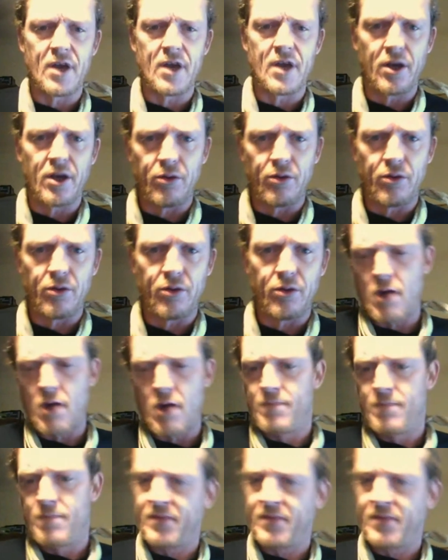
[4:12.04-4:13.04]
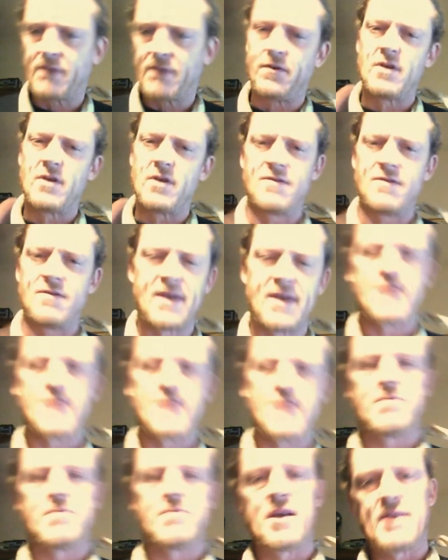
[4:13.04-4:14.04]
think you are, if you can think
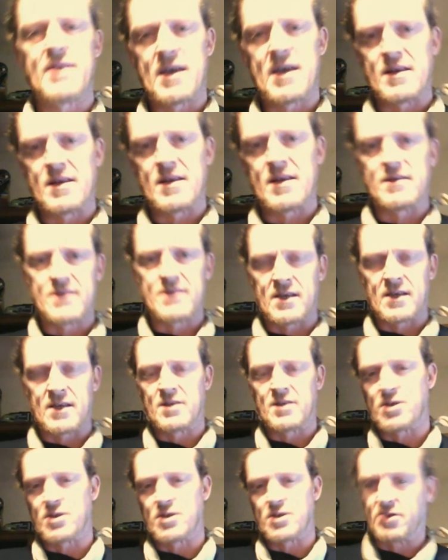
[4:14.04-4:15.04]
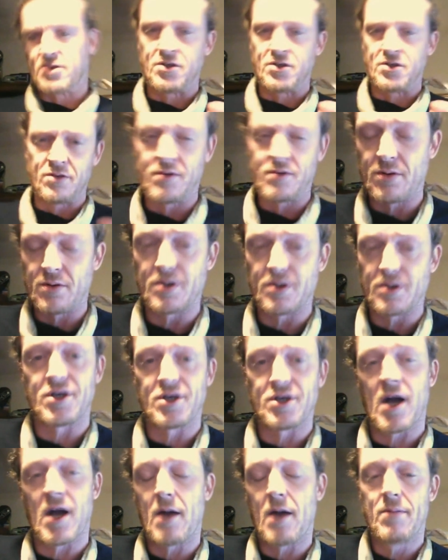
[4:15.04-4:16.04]
about that in a sense, could you do a
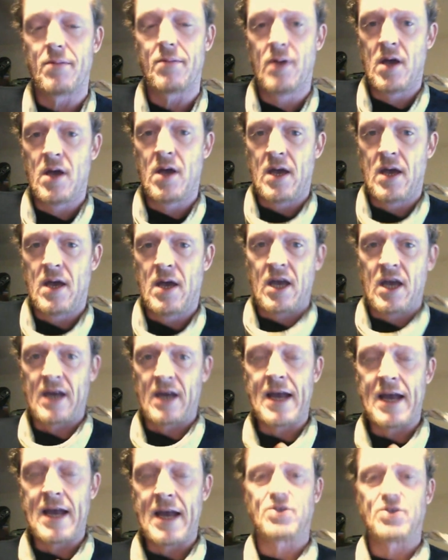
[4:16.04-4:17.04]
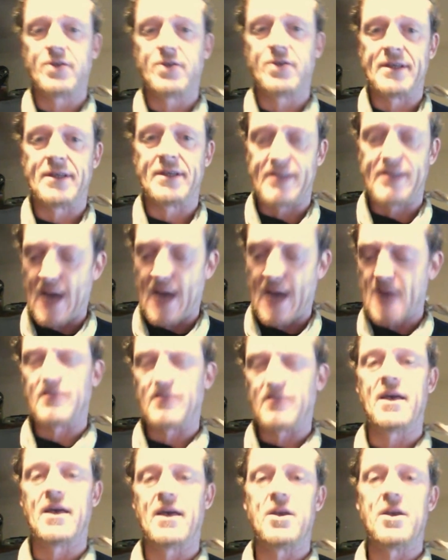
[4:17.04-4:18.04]
job and actually
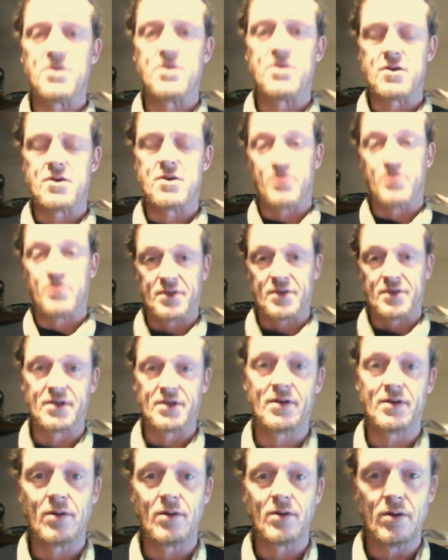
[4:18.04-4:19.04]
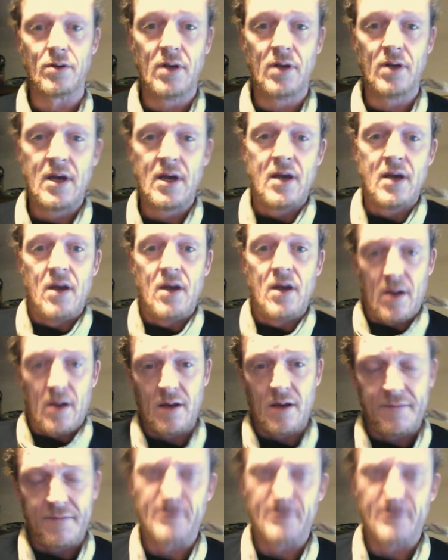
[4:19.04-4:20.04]
not let your political
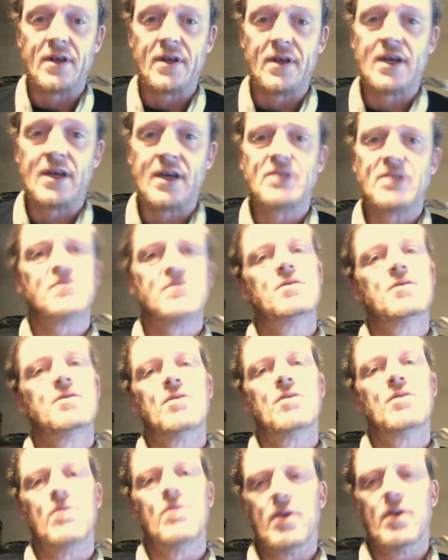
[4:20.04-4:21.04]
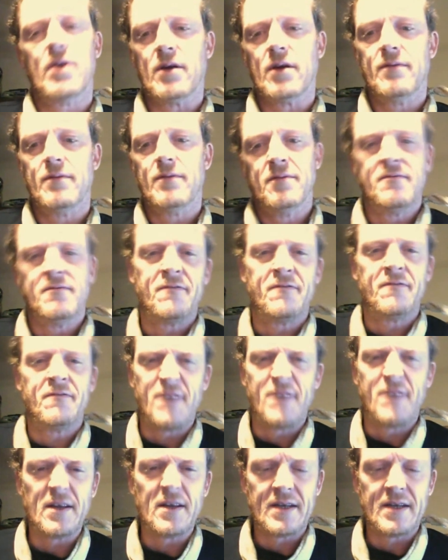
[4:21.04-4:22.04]
affiliation or
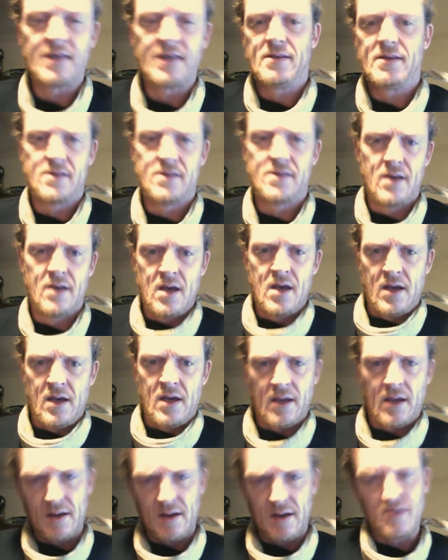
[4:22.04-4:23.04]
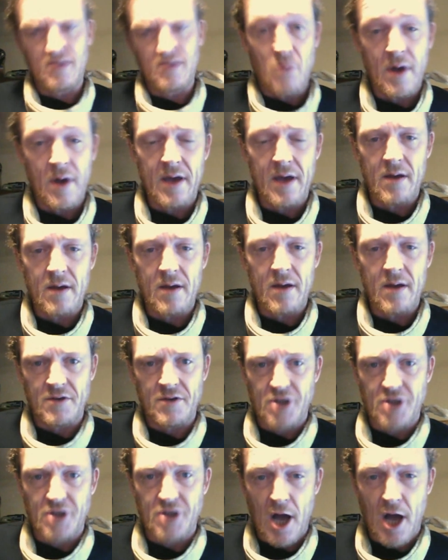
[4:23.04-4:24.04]
feelings get in the way of
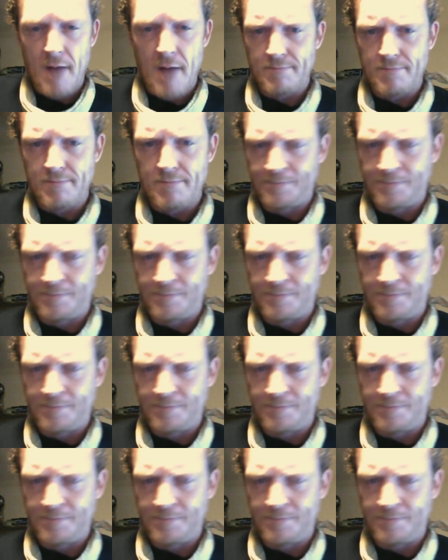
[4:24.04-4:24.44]
your job?